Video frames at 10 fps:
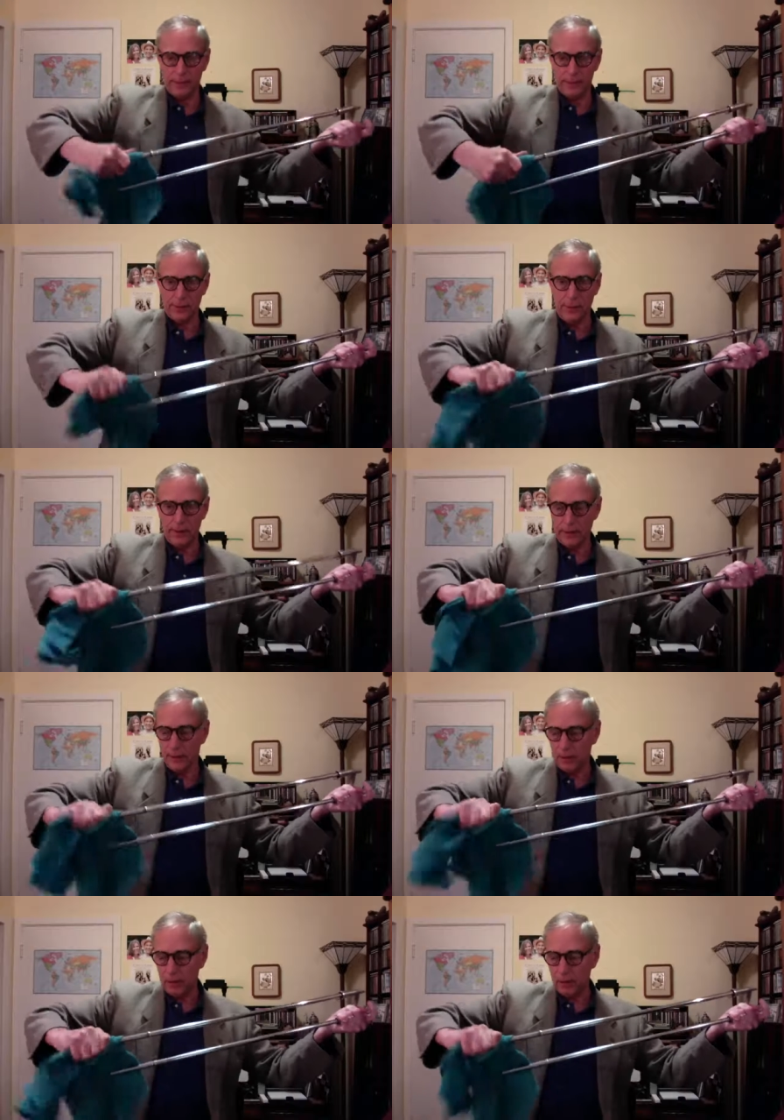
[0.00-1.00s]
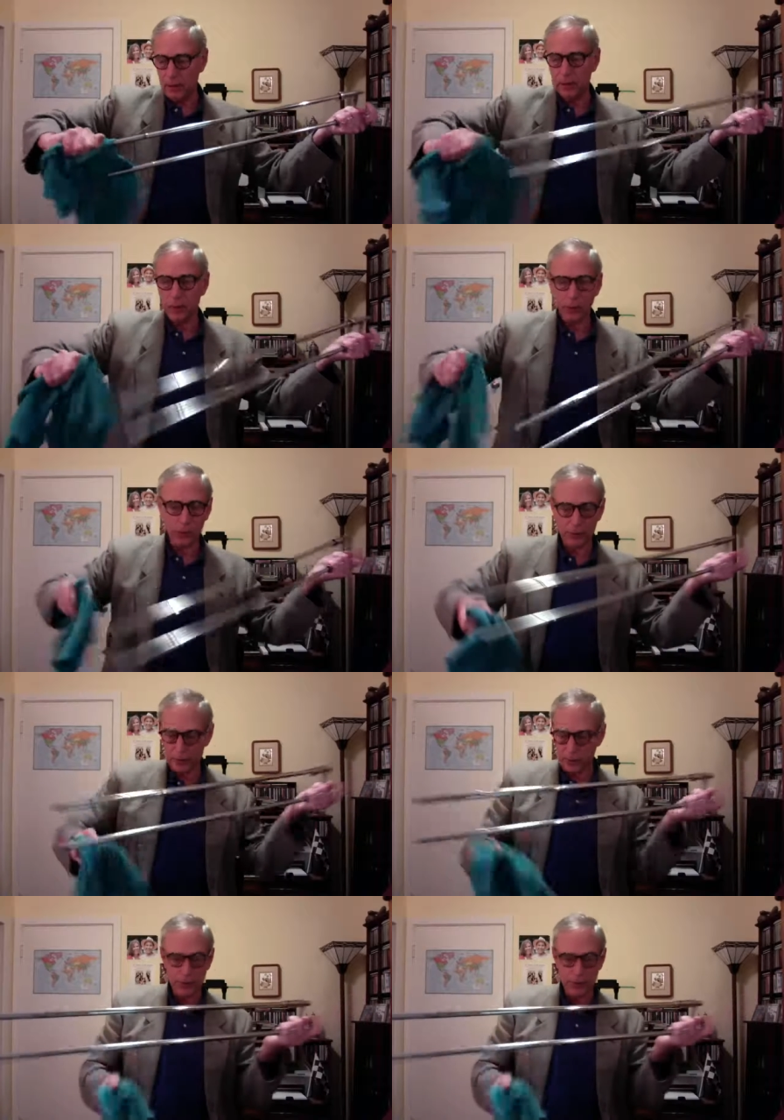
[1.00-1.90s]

Try and get all the old